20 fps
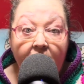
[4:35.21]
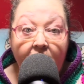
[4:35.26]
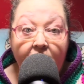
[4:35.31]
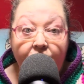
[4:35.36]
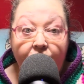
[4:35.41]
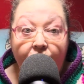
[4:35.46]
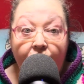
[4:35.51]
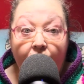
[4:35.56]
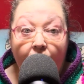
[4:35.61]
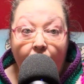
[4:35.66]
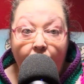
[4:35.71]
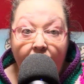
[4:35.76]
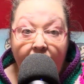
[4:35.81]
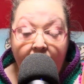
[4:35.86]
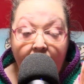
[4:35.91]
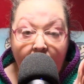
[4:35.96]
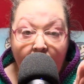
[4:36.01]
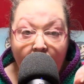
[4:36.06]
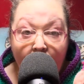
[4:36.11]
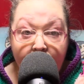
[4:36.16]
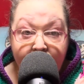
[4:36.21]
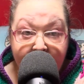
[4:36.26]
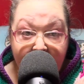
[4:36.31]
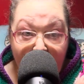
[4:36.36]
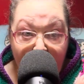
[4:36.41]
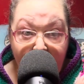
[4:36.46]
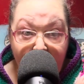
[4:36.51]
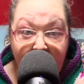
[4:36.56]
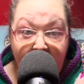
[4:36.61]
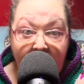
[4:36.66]
It goes
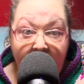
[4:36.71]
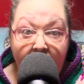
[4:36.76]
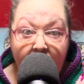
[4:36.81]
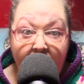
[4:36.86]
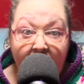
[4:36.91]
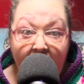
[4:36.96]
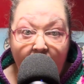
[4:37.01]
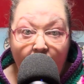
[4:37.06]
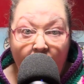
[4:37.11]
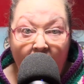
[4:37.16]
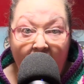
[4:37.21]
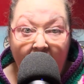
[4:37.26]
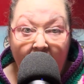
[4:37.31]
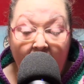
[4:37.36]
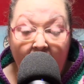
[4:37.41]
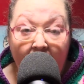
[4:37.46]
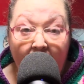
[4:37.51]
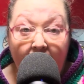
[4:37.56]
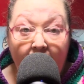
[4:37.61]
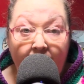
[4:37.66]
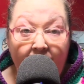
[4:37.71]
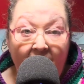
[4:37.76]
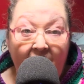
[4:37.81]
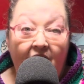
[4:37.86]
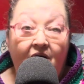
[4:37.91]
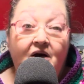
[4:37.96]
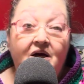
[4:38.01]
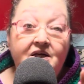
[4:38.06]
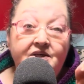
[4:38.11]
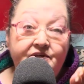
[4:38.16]
up in 1
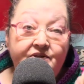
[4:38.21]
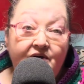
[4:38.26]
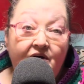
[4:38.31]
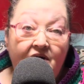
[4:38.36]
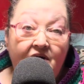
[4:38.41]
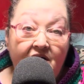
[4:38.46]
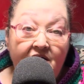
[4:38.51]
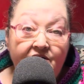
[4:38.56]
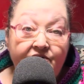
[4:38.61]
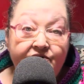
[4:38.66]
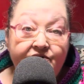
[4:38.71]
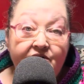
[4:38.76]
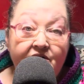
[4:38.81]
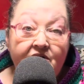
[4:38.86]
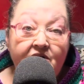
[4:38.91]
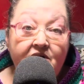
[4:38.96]
ply size.